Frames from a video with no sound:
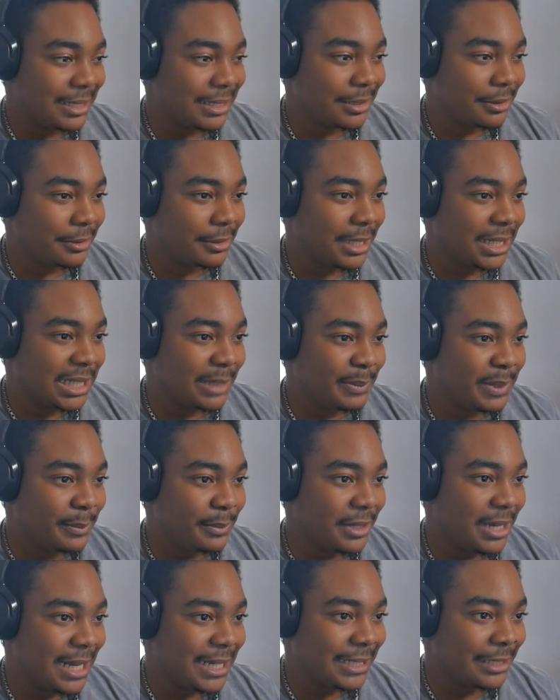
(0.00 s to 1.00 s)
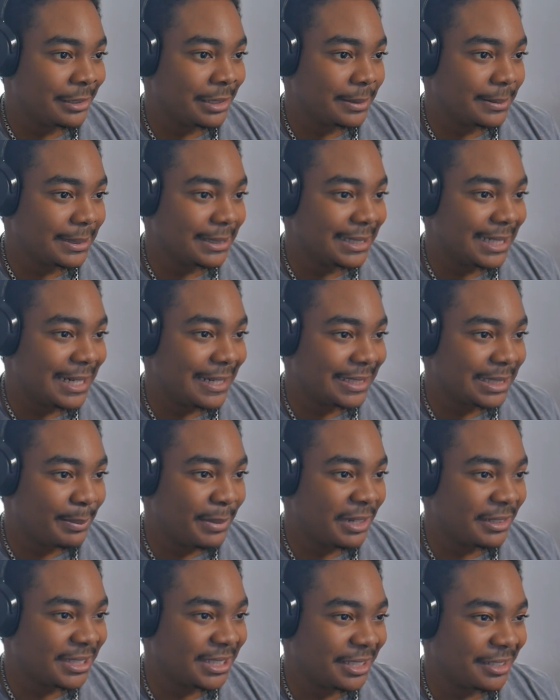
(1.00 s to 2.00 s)
I know a lot of people had their ups and downs
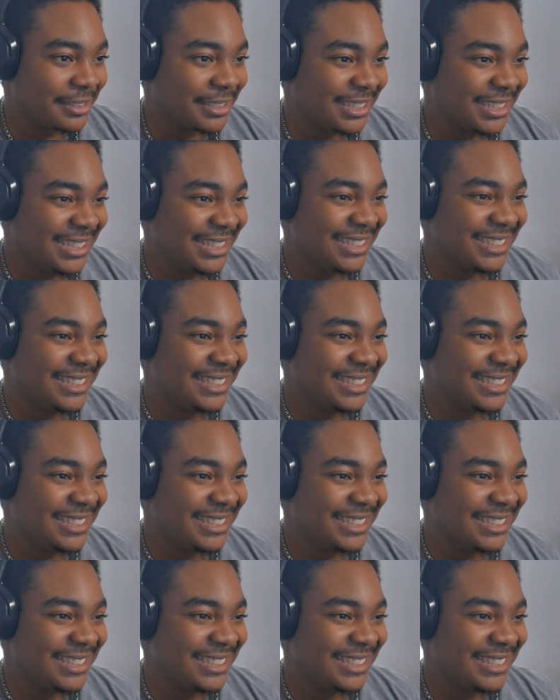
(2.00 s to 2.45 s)
about Sonic.